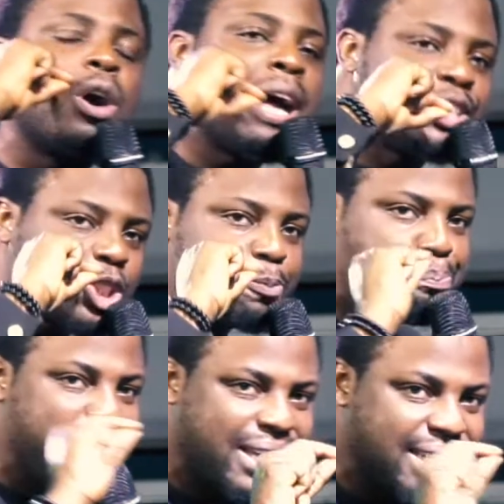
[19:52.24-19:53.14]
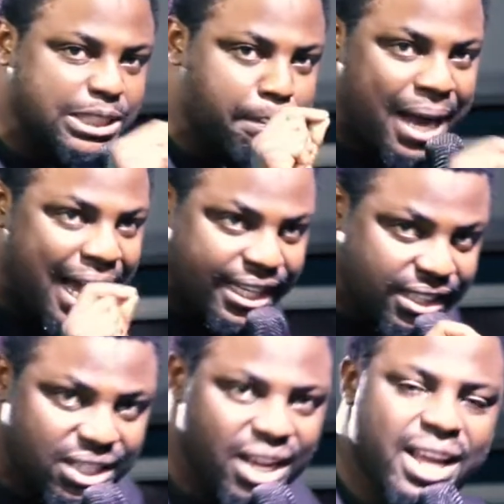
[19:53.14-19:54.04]
can speak his
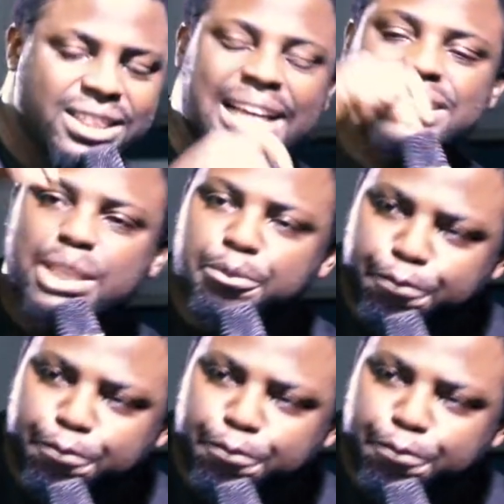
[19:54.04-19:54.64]
mind. That's the